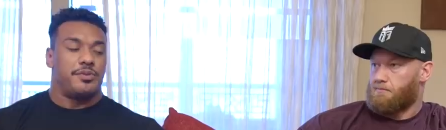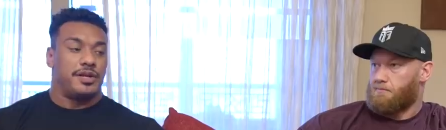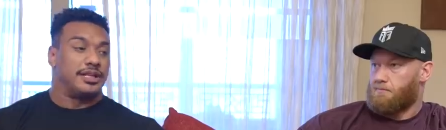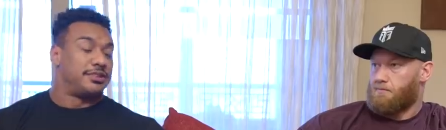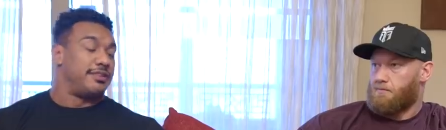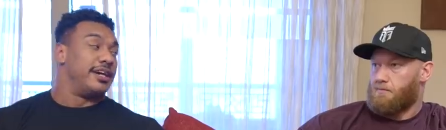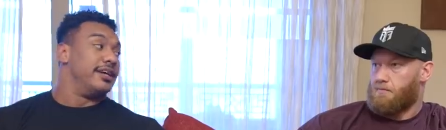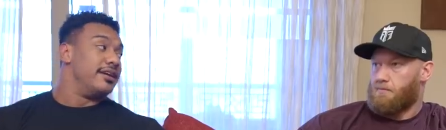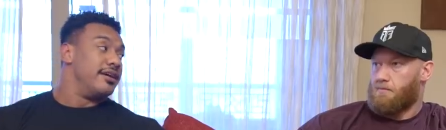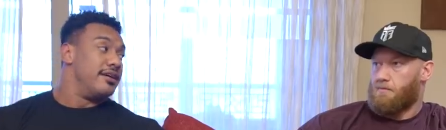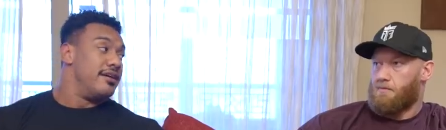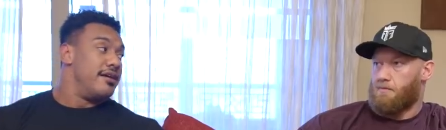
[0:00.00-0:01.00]
Speaker 1: your next fight
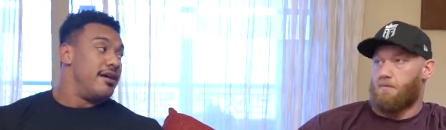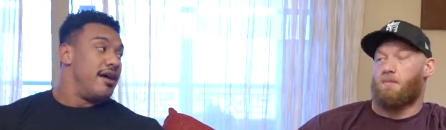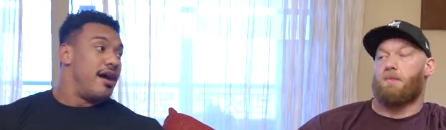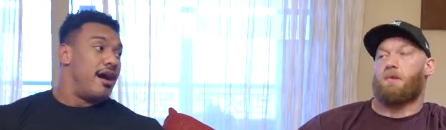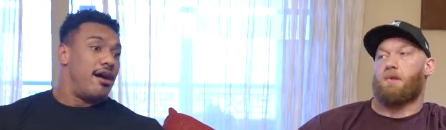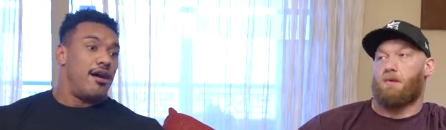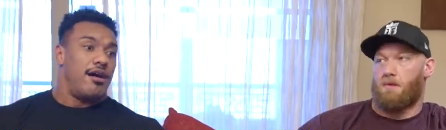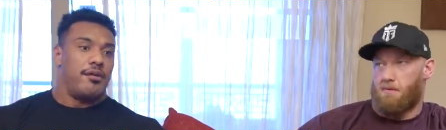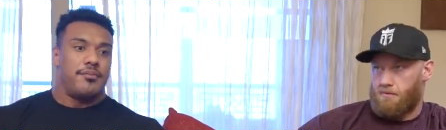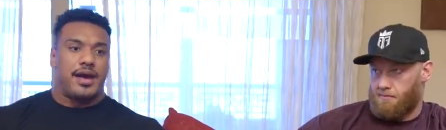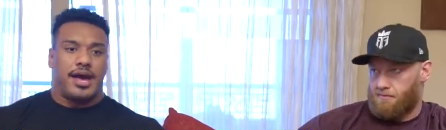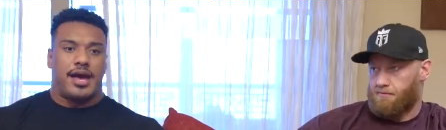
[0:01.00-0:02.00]

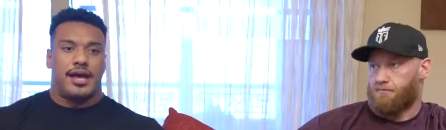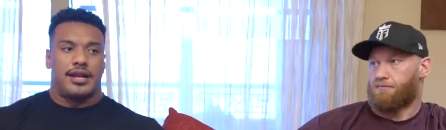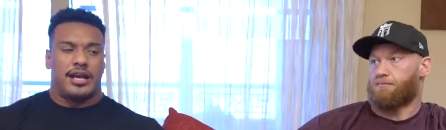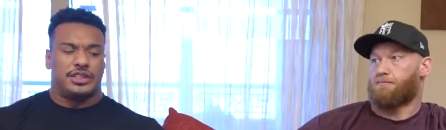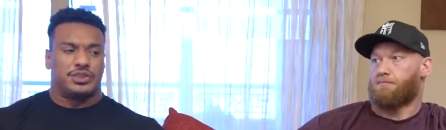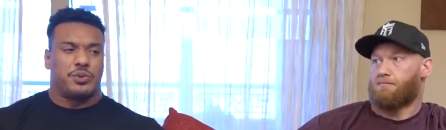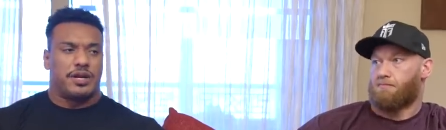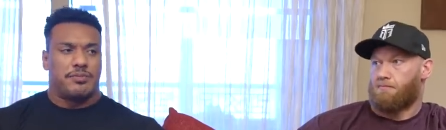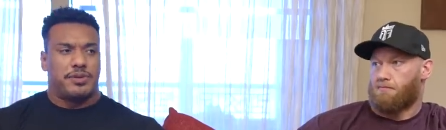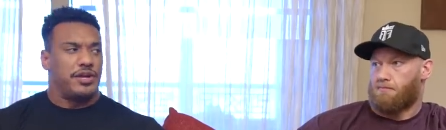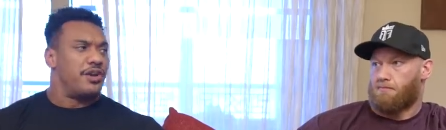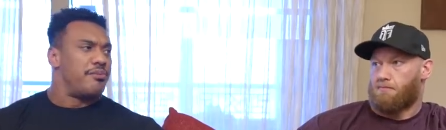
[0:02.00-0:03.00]
um, and i just want to
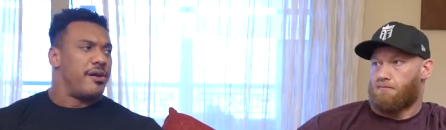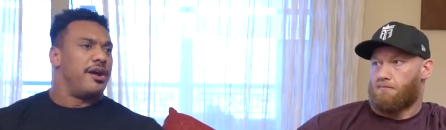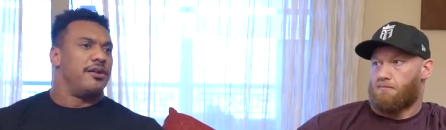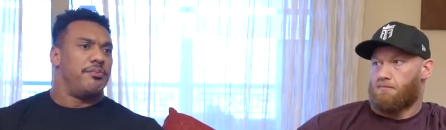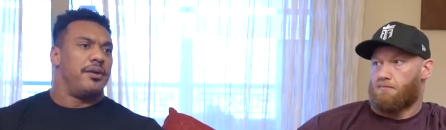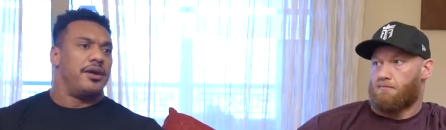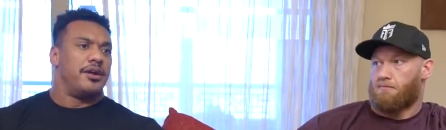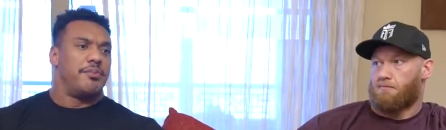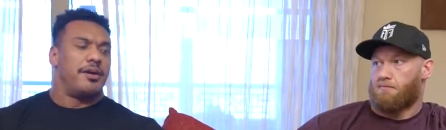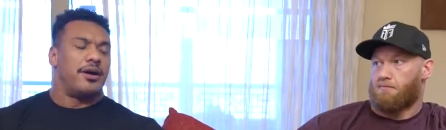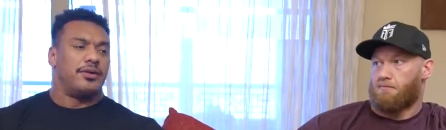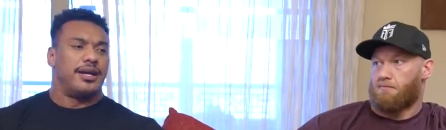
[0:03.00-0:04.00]
pick your brain a bit
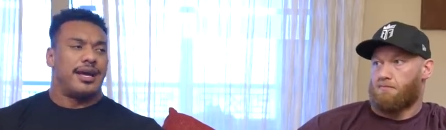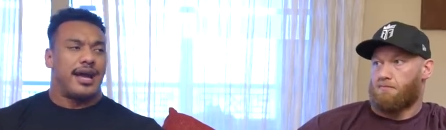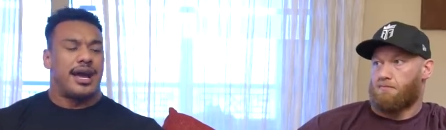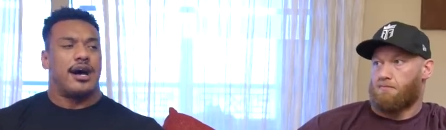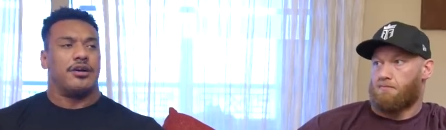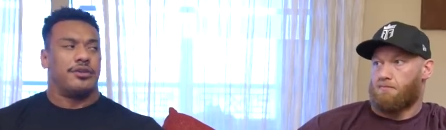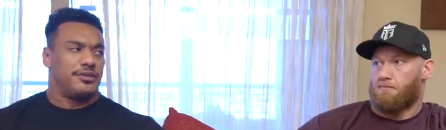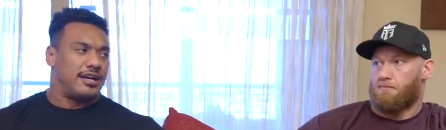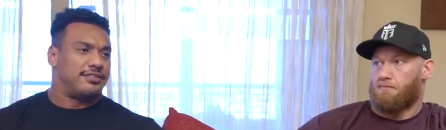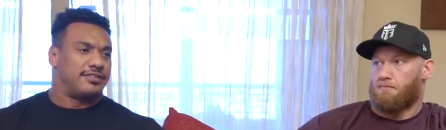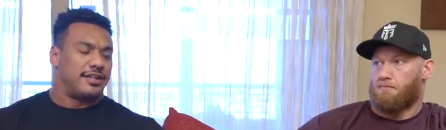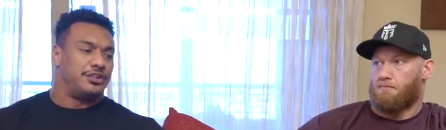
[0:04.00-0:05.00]
about like how your
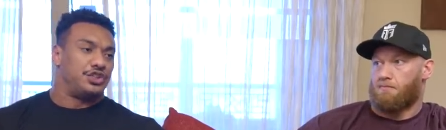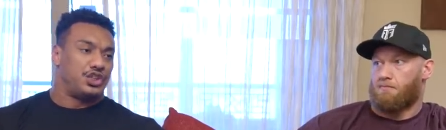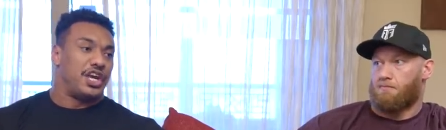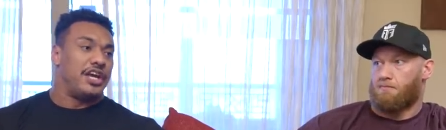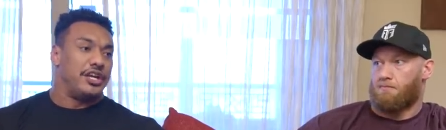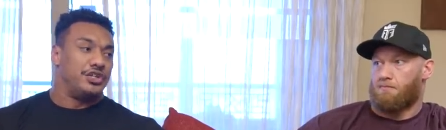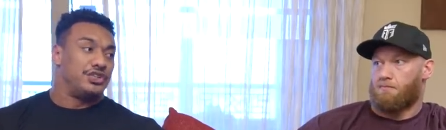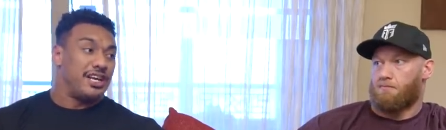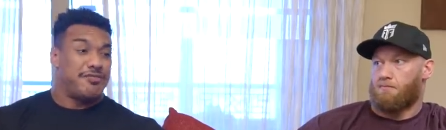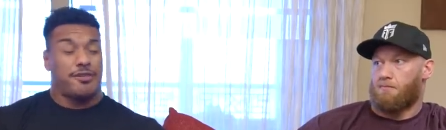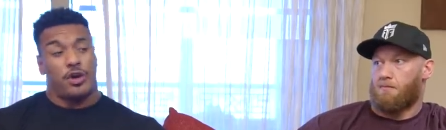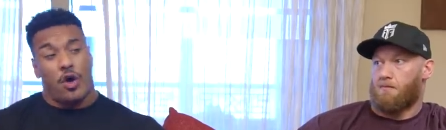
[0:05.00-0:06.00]
lifestyle has changed
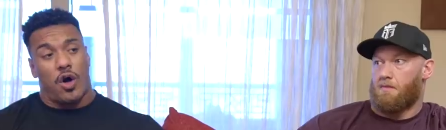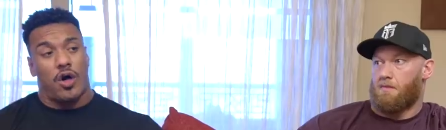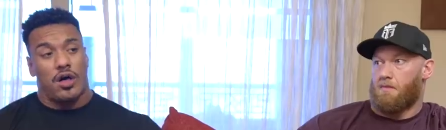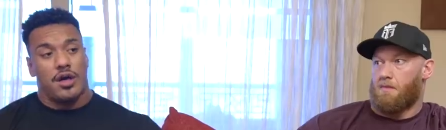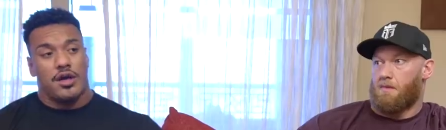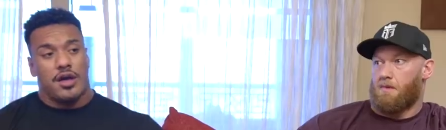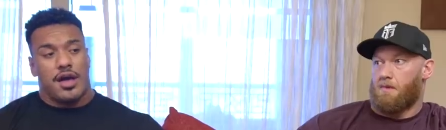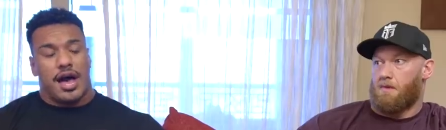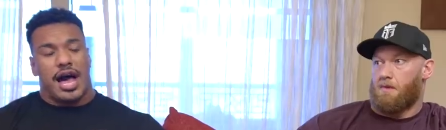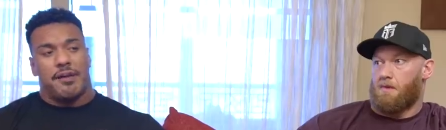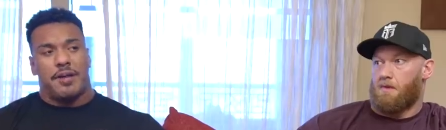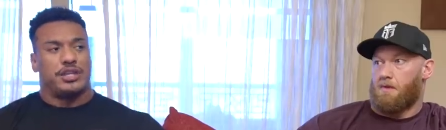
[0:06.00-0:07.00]
if at all
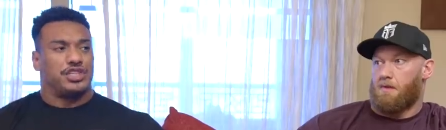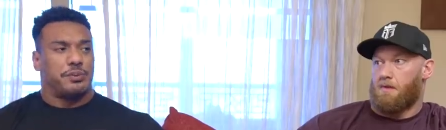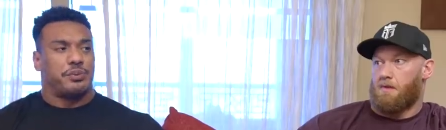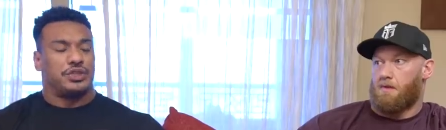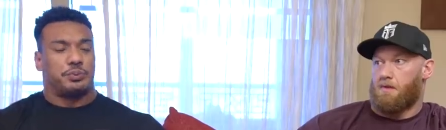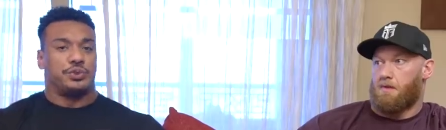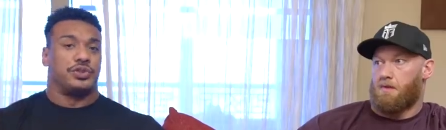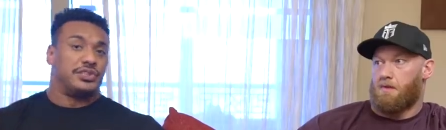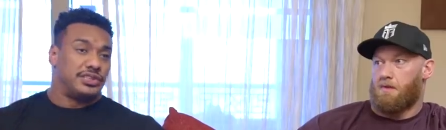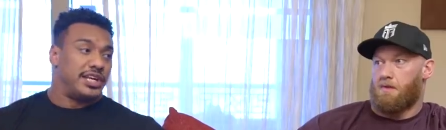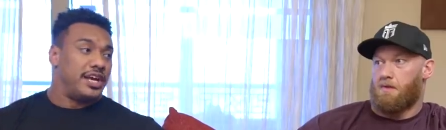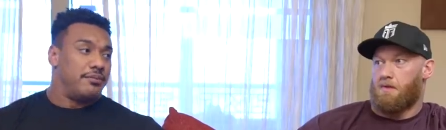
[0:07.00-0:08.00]
I imagine the principles are the
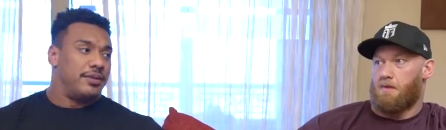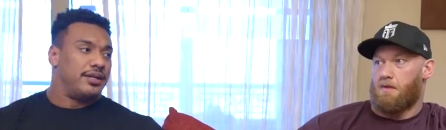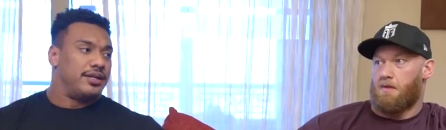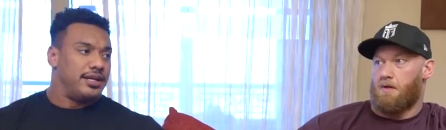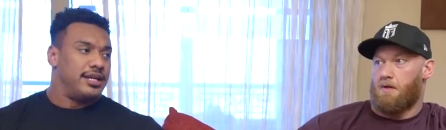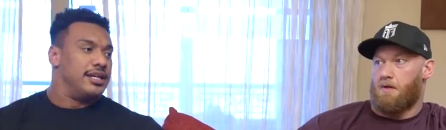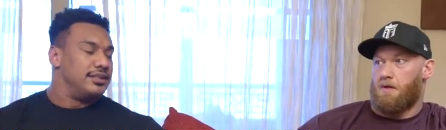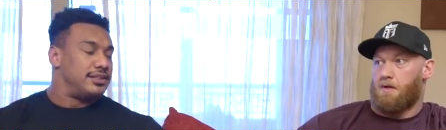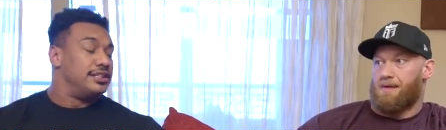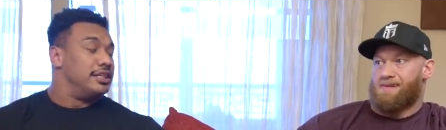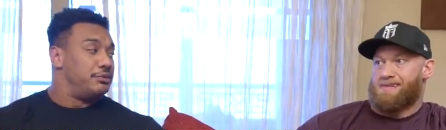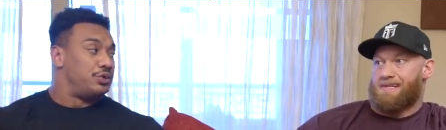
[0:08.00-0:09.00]
same, like eat,
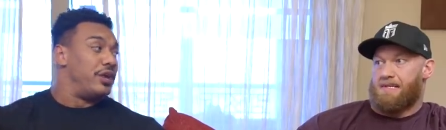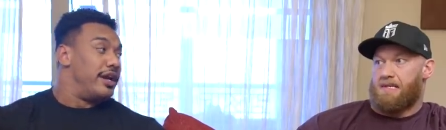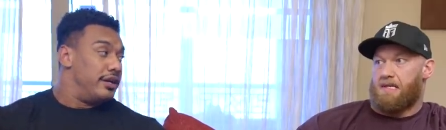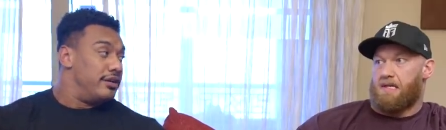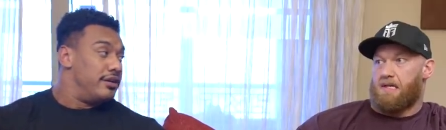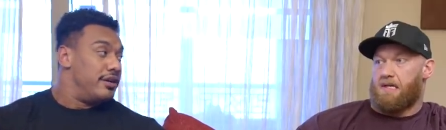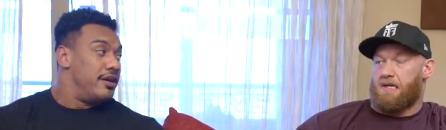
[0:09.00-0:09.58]
sleep, train,